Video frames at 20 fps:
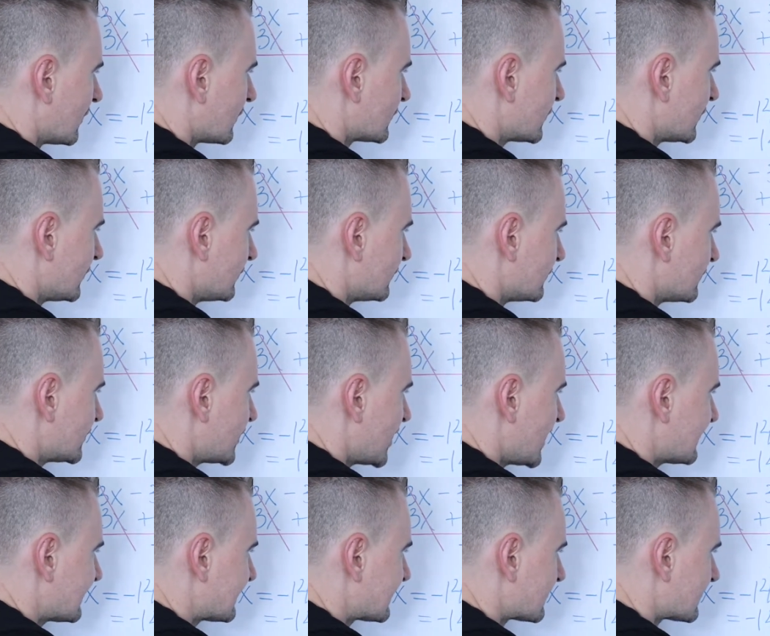So
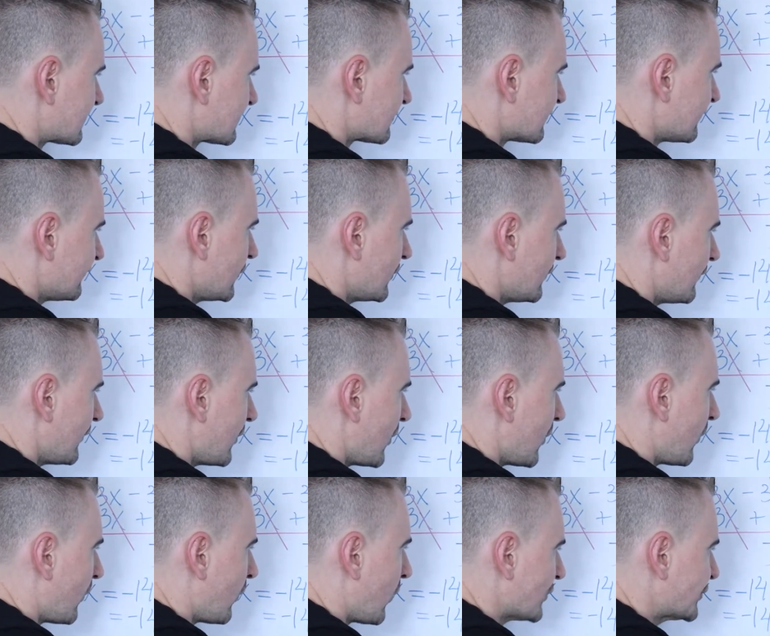just the,
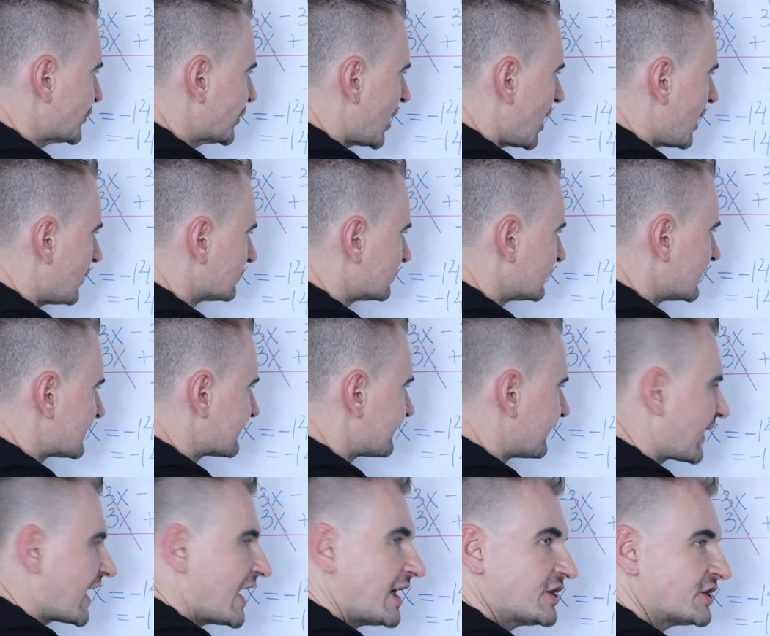watch out these
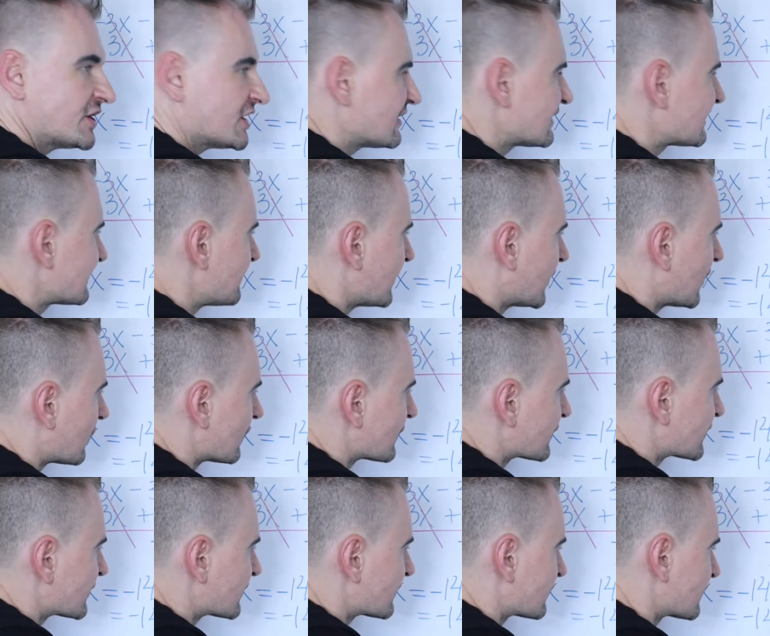fractions,
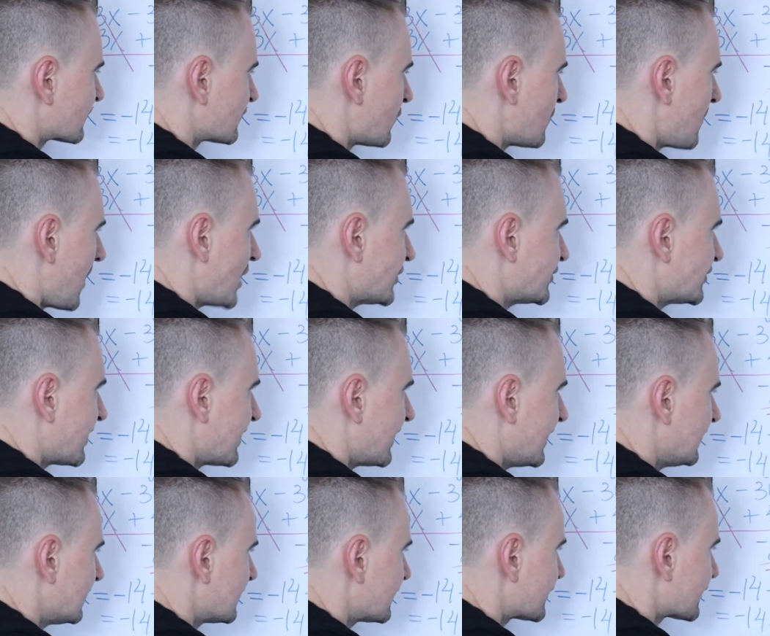because so much
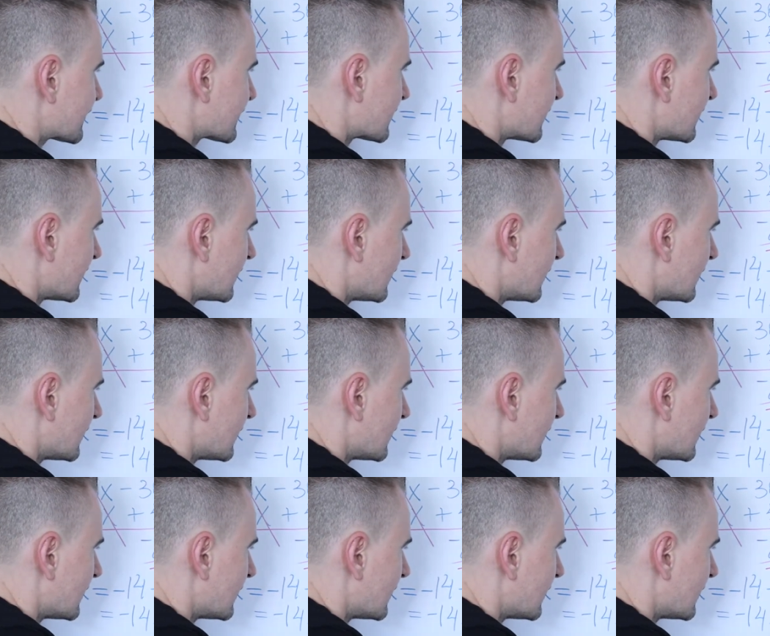things